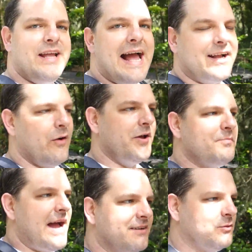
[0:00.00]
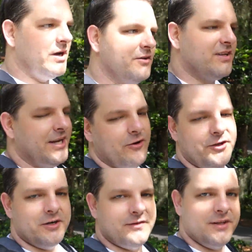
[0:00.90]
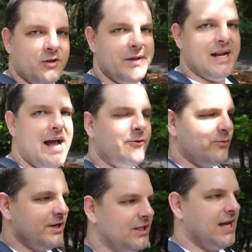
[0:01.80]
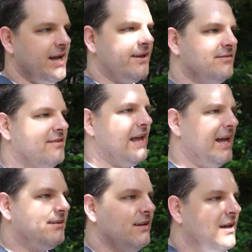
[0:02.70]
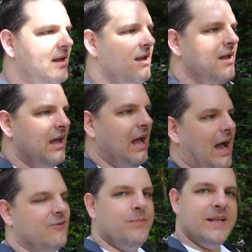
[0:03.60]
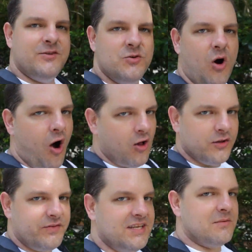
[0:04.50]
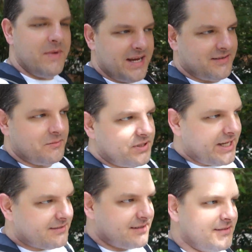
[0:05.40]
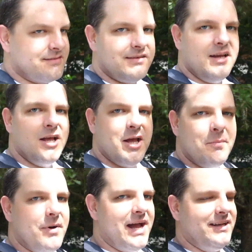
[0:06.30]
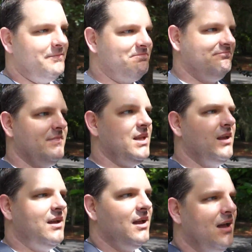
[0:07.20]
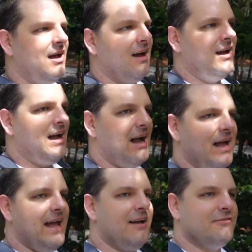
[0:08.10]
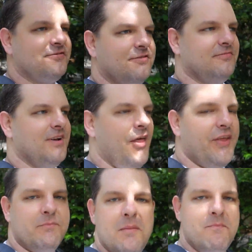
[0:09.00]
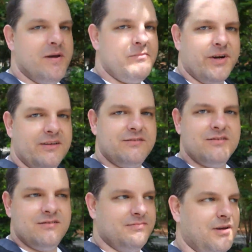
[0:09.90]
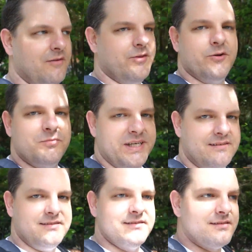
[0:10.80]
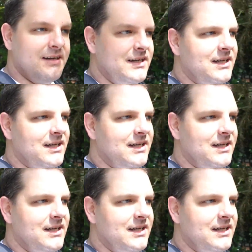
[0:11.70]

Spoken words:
yeah, going back to what I was saying earlier for a little bit, I realized that I've been to all of these amazing places, but I have nothing but memories of those places.